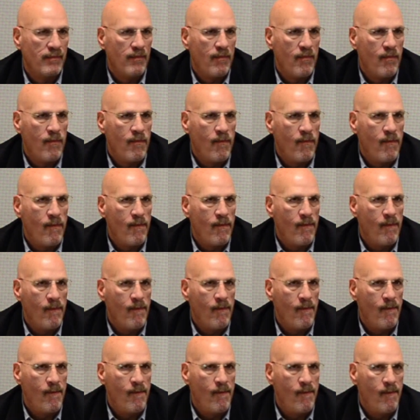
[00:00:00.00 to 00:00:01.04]

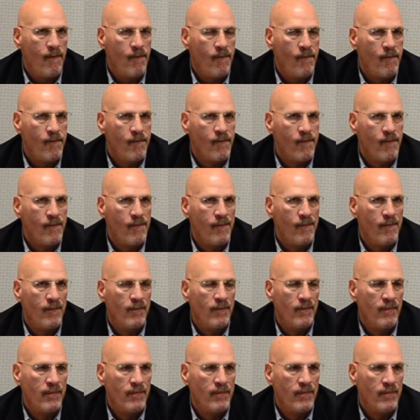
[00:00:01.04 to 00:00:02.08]

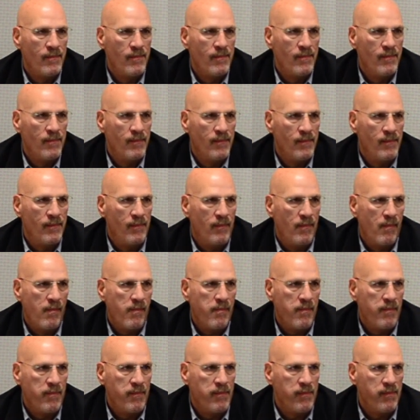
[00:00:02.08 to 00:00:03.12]

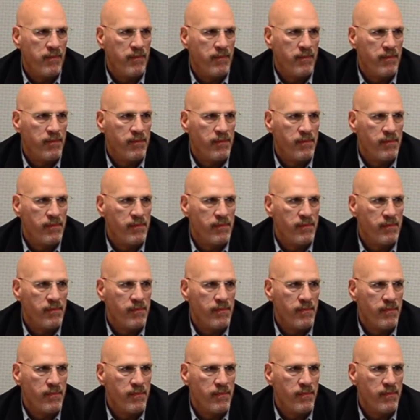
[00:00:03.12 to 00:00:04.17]

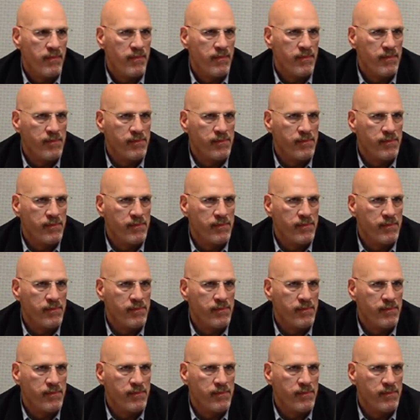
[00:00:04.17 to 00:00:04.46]
No words are spoken by the person on screen.